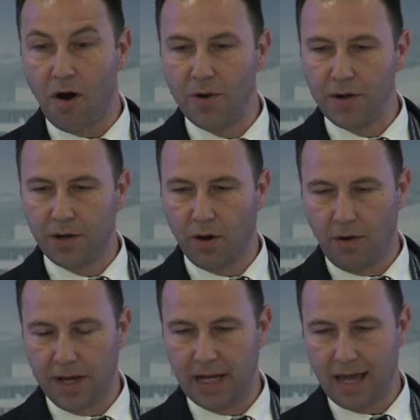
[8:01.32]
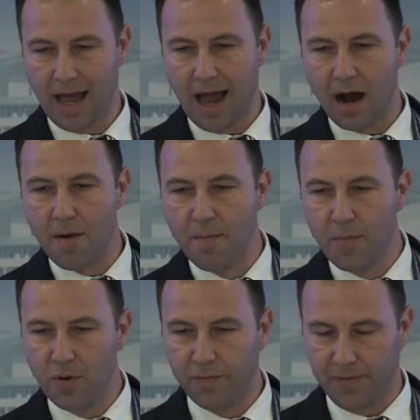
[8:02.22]
ongoing are
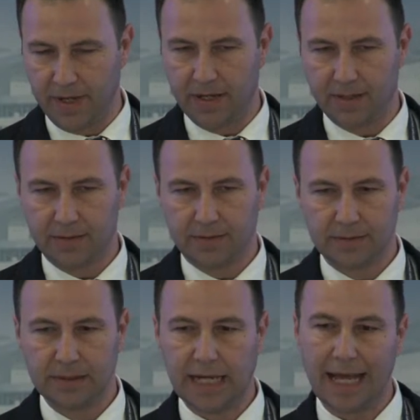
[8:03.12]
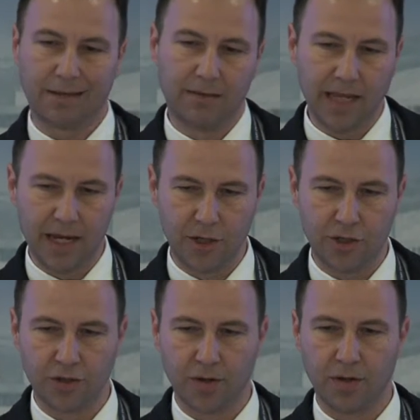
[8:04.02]
moving the
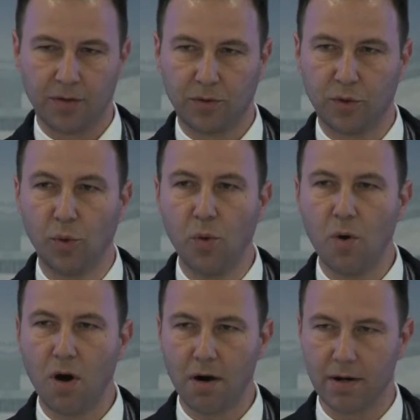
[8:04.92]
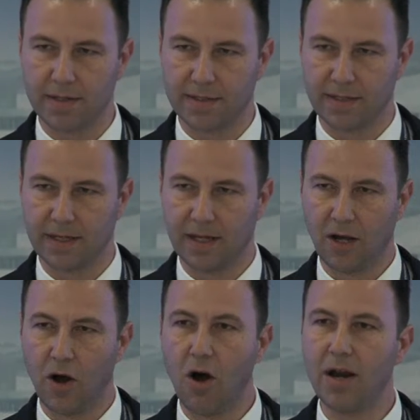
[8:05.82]
attention towards
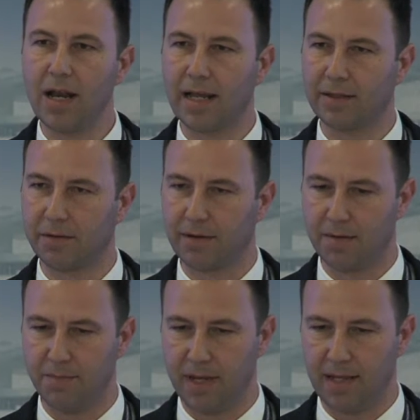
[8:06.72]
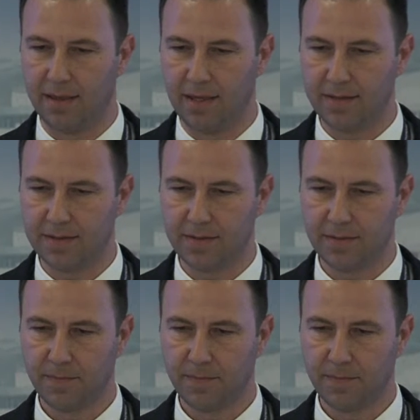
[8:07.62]
all electrical buildings,